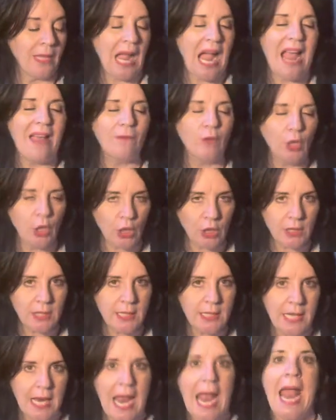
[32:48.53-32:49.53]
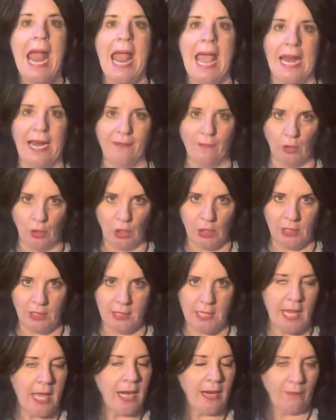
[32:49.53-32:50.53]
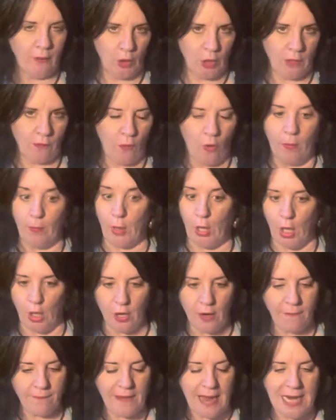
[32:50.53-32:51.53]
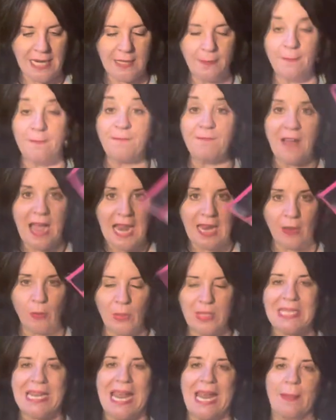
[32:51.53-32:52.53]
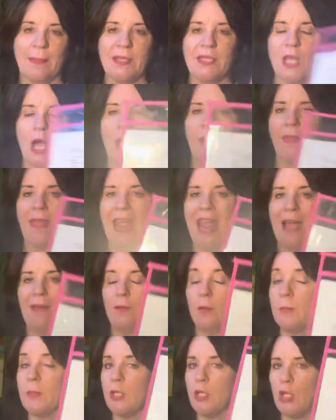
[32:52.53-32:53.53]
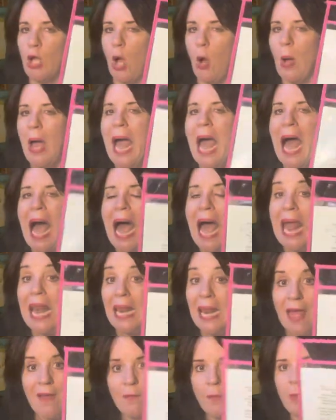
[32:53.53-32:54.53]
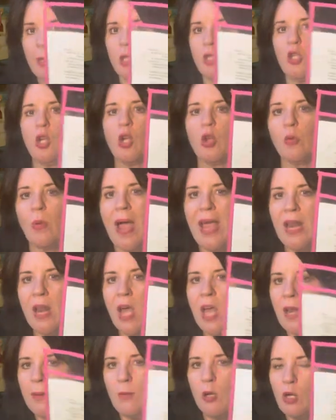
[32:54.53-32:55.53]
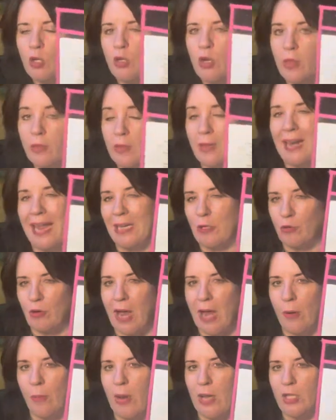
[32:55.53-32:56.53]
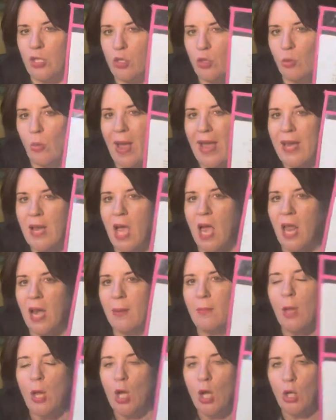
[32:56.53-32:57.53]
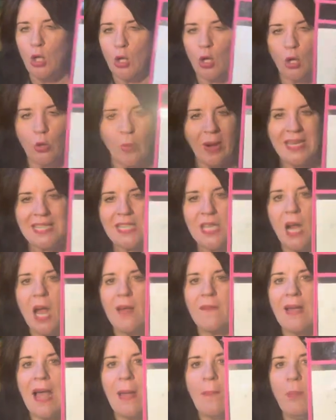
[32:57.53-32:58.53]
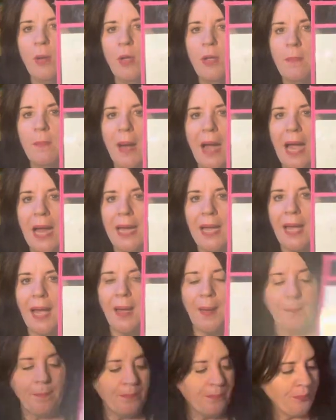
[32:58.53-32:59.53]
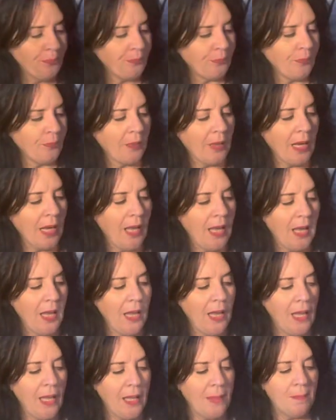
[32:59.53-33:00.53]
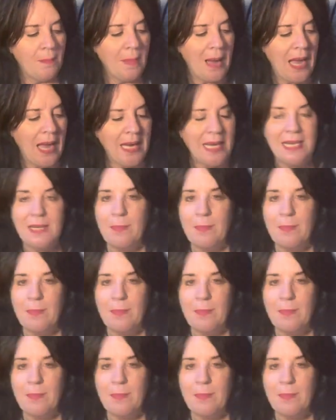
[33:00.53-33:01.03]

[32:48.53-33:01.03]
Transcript: I've looked and I've looked and I've looked for them. Could not find them. Finally went to Amazon and they have them. So I love them because you can write on them. You can like dry erase. You write on them. You can erase it off. I put my, um, my